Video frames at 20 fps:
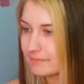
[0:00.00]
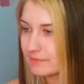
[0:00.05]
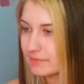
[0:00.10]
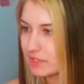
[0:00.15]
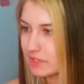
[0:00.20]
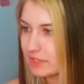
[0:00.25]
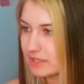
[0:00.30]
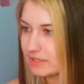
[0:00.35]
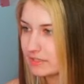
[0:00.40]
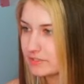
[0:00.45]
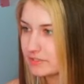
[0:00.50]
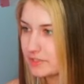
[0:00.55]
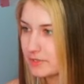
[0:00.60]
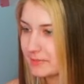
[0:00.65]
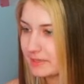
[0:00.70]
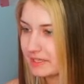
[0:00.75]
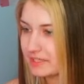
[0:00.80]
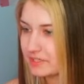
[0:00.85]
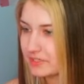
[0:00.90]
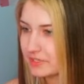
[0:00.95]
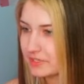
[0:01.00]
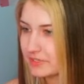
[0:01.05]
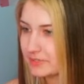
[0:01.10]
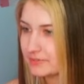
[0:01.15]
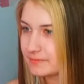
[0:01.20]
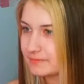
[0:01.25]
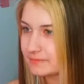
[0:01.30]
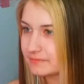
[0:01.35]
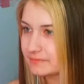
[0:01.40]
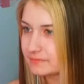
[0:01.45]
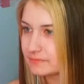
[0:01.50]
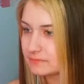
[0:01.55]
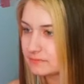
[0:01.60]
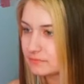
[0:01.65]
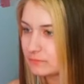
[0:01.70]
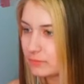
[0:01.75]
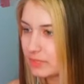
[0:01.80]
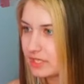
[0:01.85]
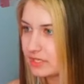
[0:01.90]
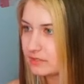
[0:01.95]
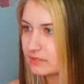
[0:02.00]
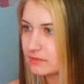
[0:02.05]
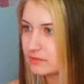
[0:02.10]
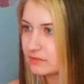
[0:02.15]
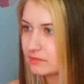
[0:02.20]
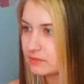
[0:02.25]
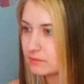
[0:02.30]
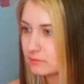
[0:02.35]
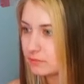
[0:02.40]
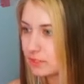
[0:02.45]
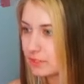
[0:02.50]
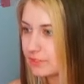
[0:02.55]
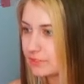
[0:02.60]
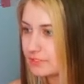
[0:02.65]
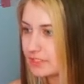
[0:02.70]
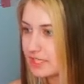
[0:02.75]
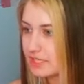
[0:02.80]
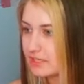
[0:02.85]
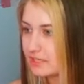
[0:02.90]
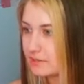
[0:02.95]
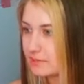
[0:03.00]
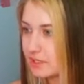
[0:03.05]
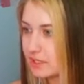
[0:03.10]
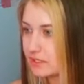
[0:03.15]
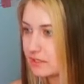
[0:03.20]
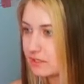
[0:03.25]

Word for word: Alright, let's go back in here. Wait, where are you taking me?